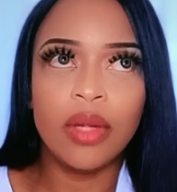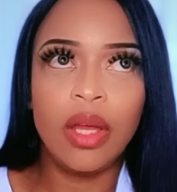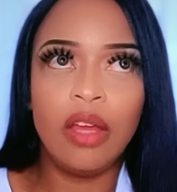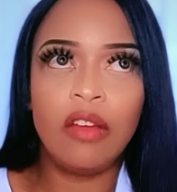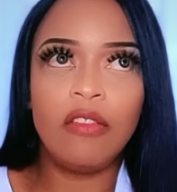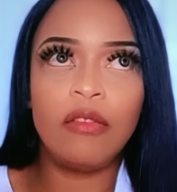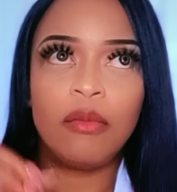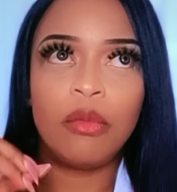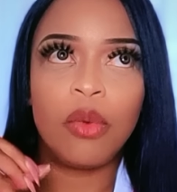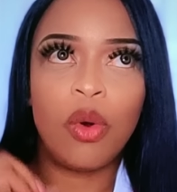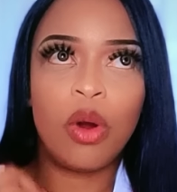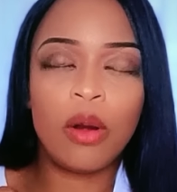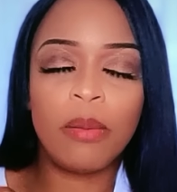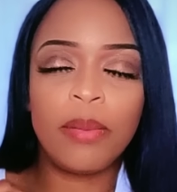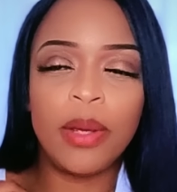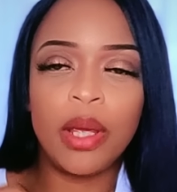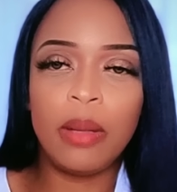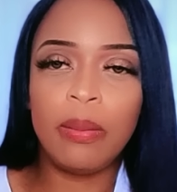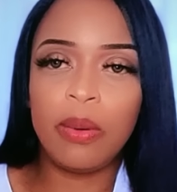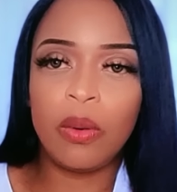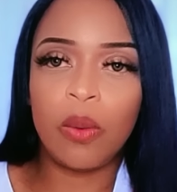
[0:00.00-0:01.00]
If more
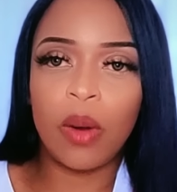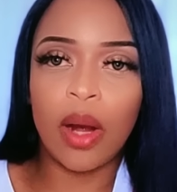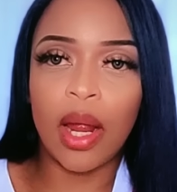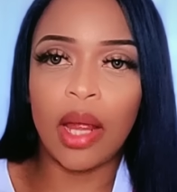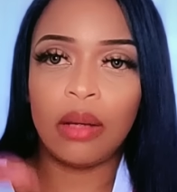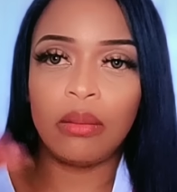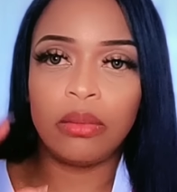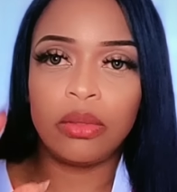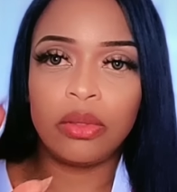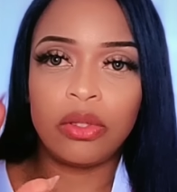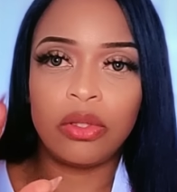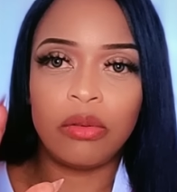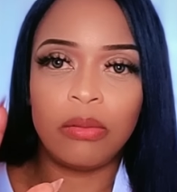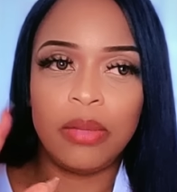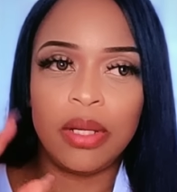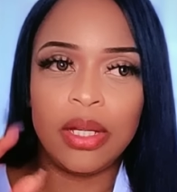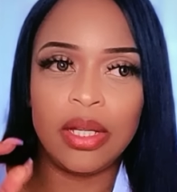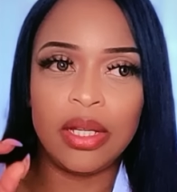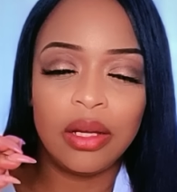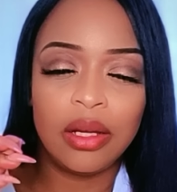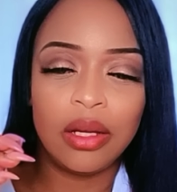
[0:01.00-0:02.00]
people were able to
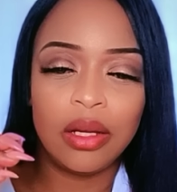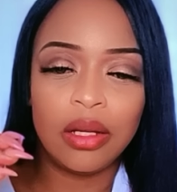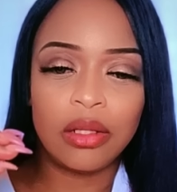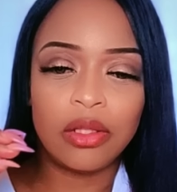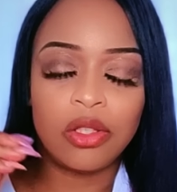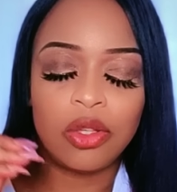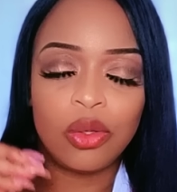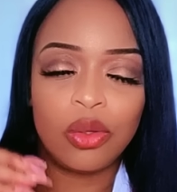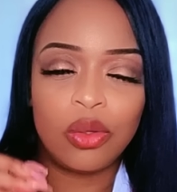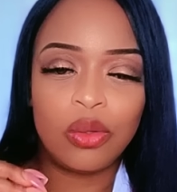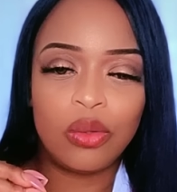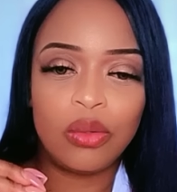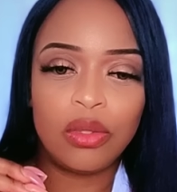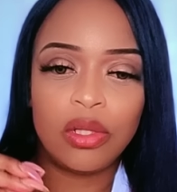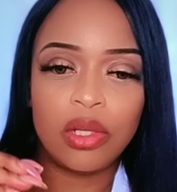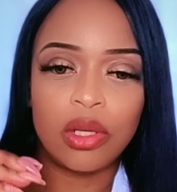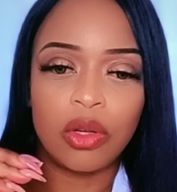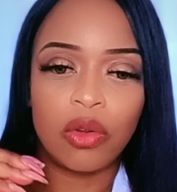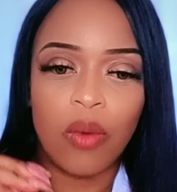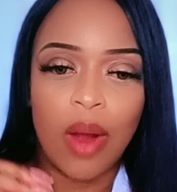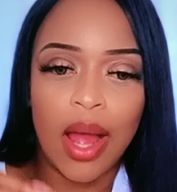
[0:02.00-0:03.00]
be attuned
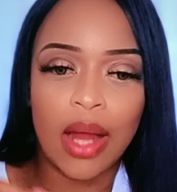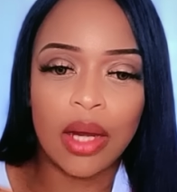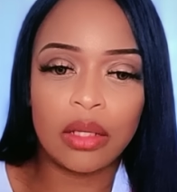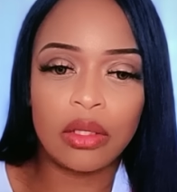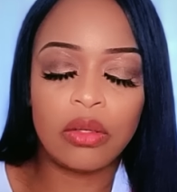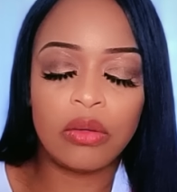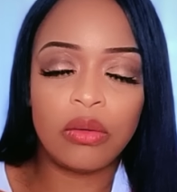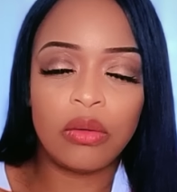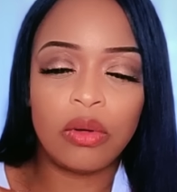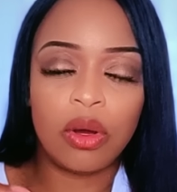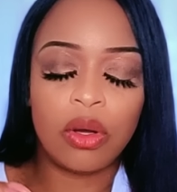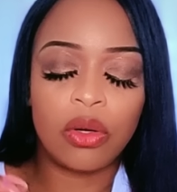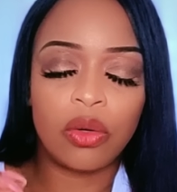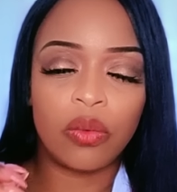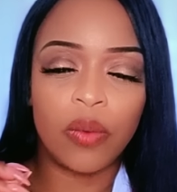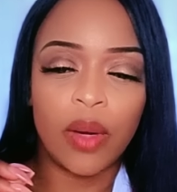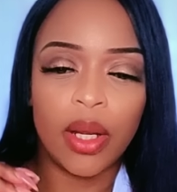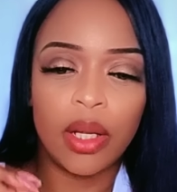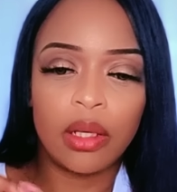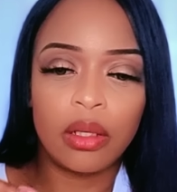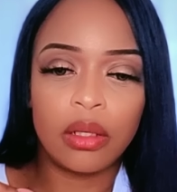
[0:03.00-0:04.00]
to gratitude on a
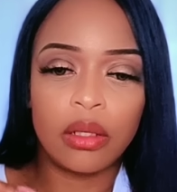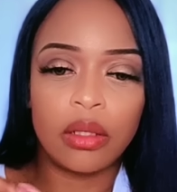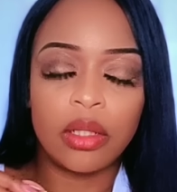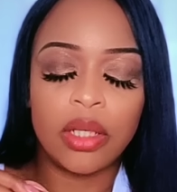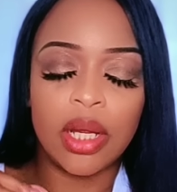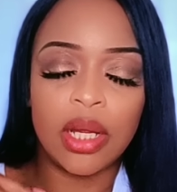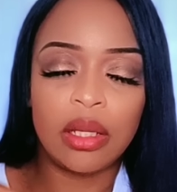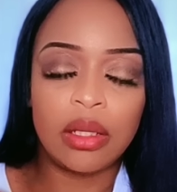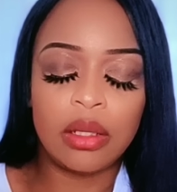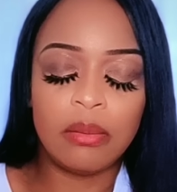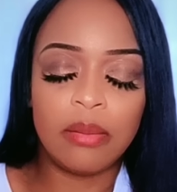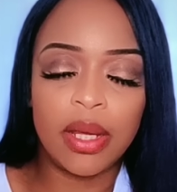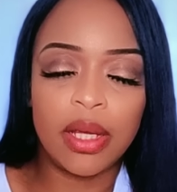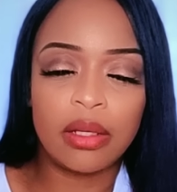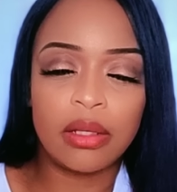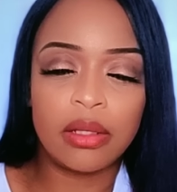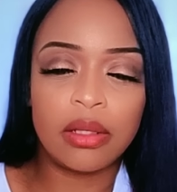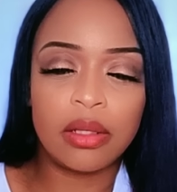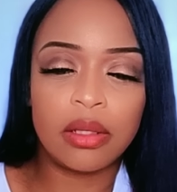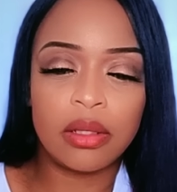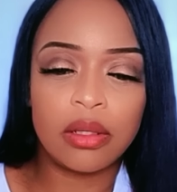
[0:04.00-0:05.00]
regular daily
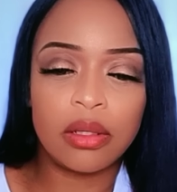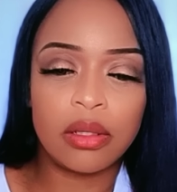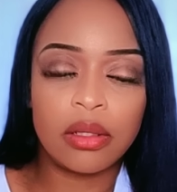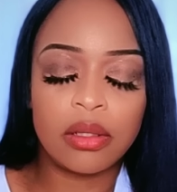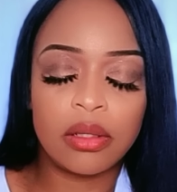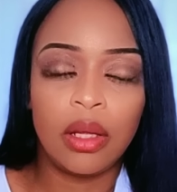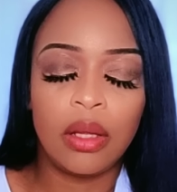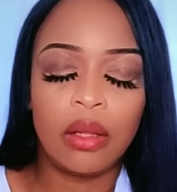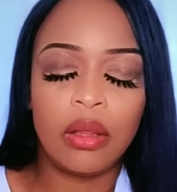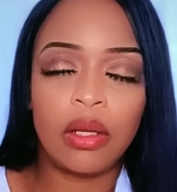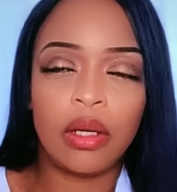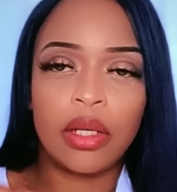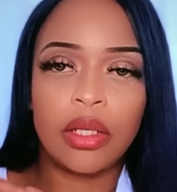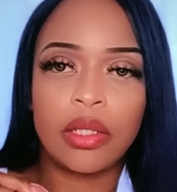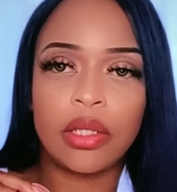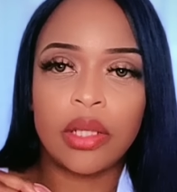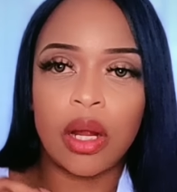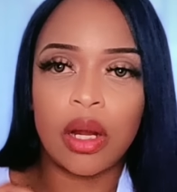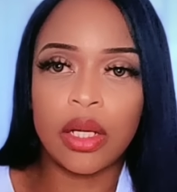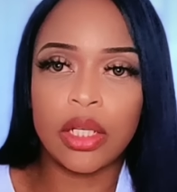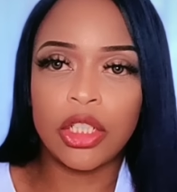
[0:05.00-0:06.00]
basis, there are
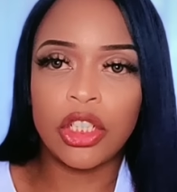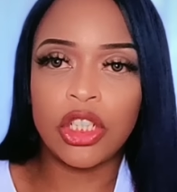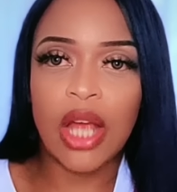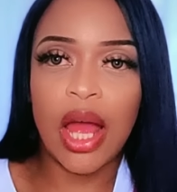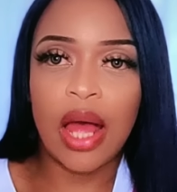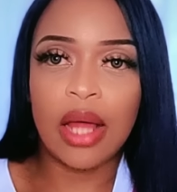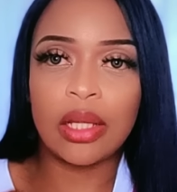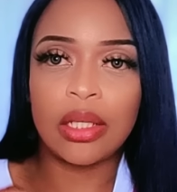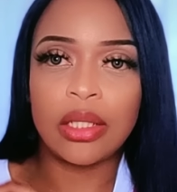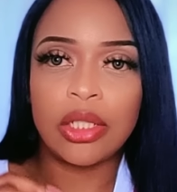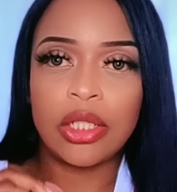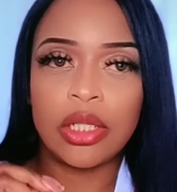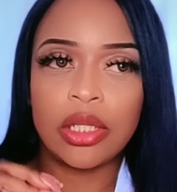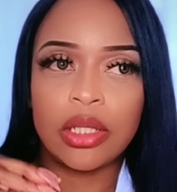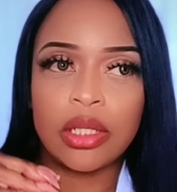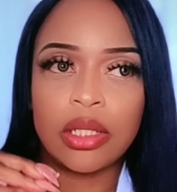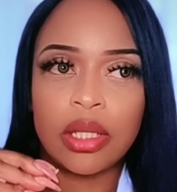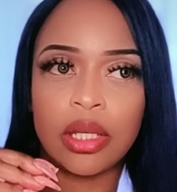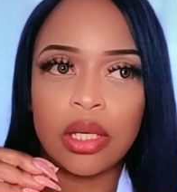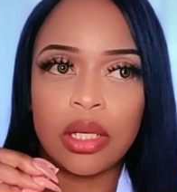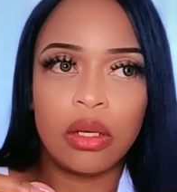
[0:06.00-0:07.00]
certain
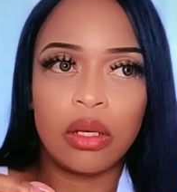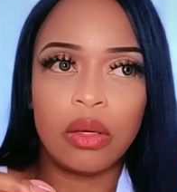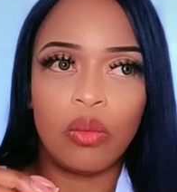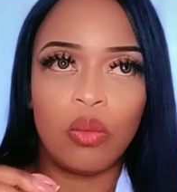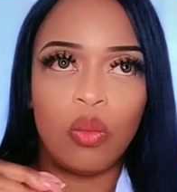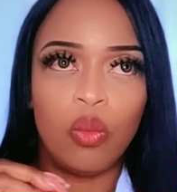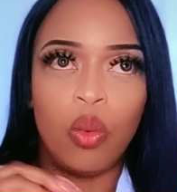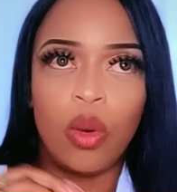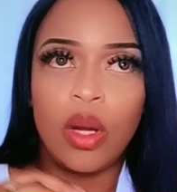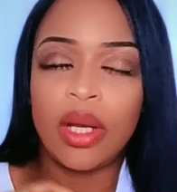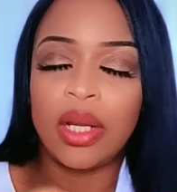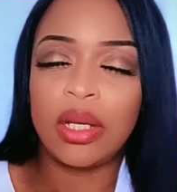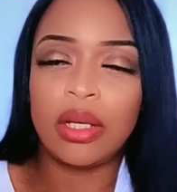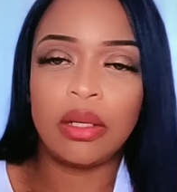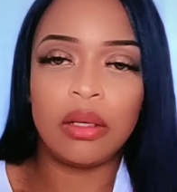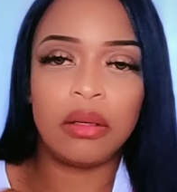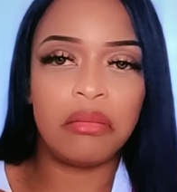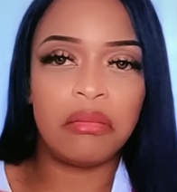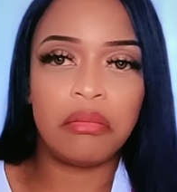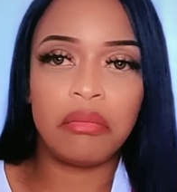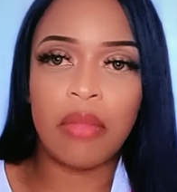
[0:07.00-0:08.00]
challenges that wouldn't
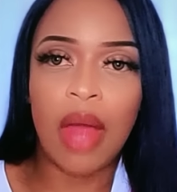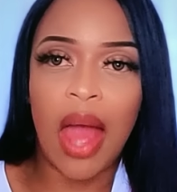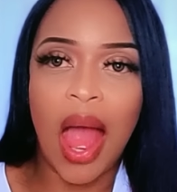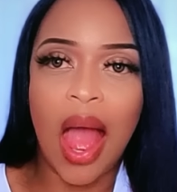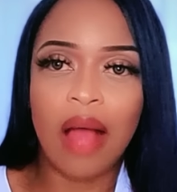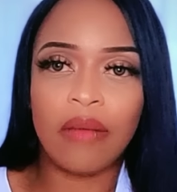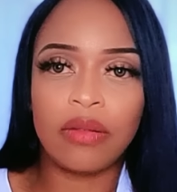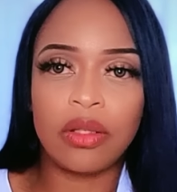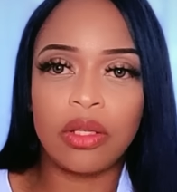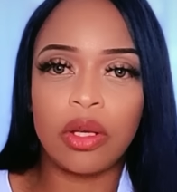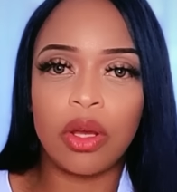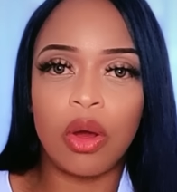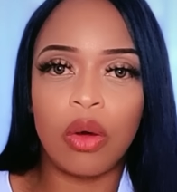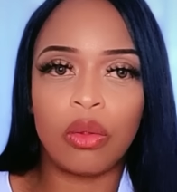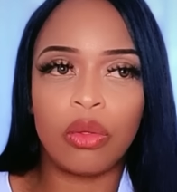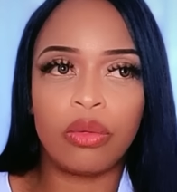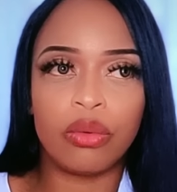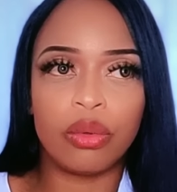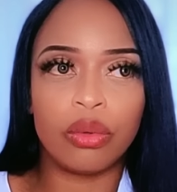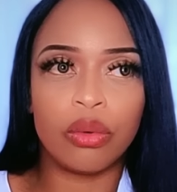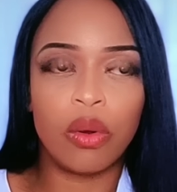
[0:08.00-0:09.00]
have to go
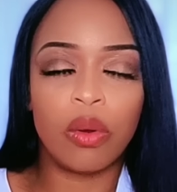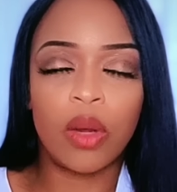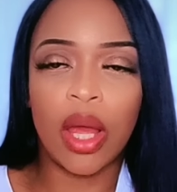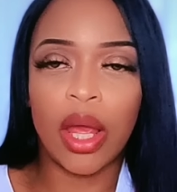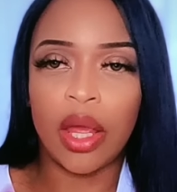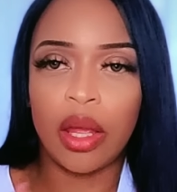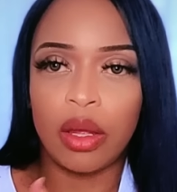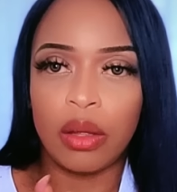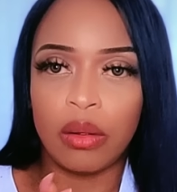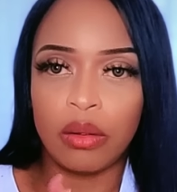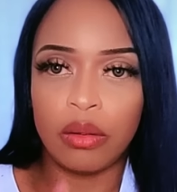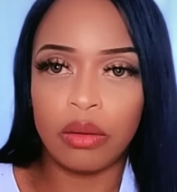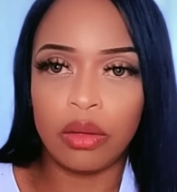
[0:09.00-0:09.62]
through, okay?